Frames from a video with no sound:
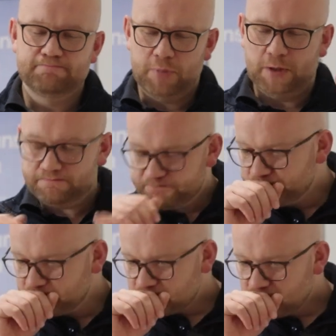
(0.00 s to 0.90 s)
But
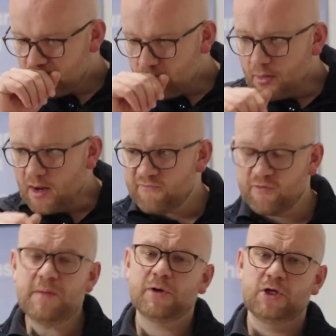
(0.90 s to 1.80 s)

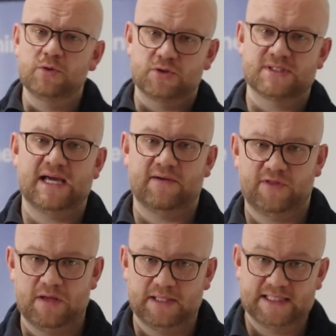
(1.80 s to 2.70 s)
for anybody who does have
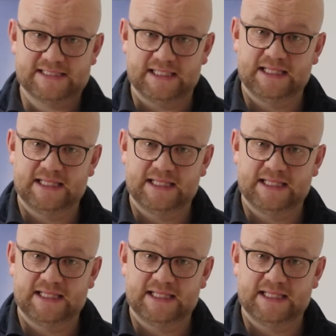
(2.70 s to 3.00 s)
the ability,